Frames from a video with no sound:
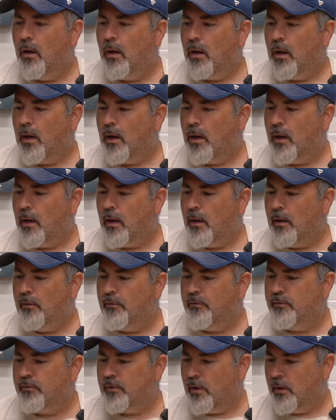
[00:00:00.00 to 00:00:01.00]
And
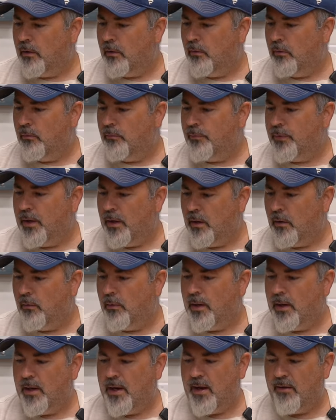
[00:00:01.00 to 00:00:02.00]

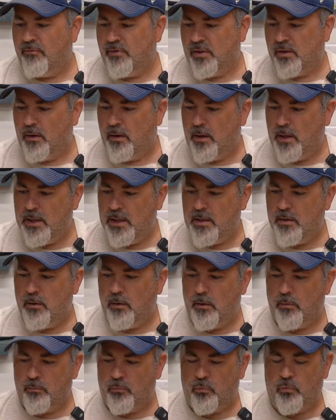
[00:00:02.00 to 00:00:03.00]
having the
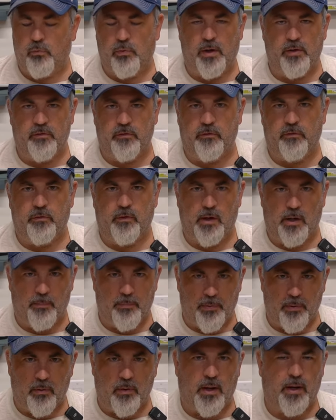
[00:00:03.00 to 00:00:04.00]
honeycomb raises it
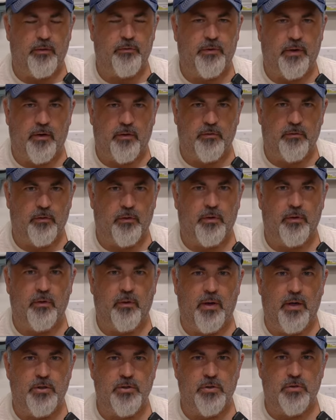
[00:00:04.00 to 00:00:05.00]
up and allows air
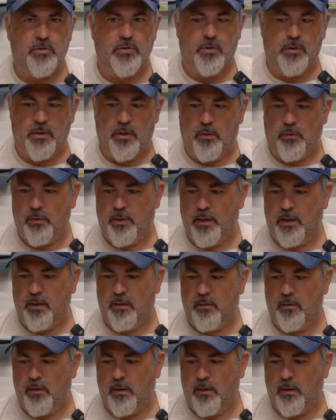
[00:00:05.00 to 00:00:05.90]
circulation, so you don't get,